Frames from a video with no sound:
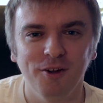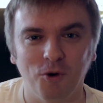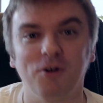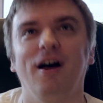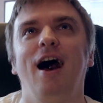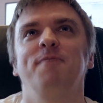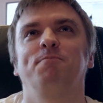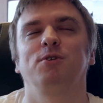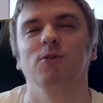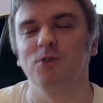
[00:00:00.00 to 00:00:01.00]
Or
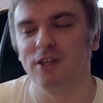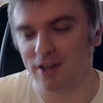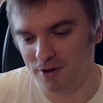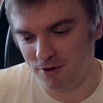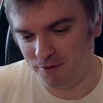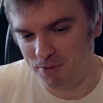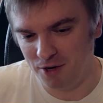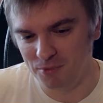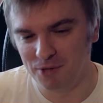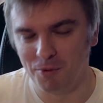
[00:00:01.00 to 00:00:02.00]
absolutely
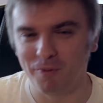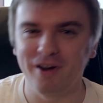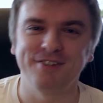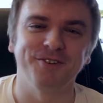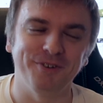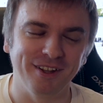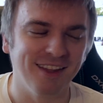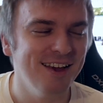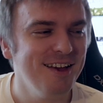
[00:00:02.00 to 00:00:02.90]
bare minimum crashes, right?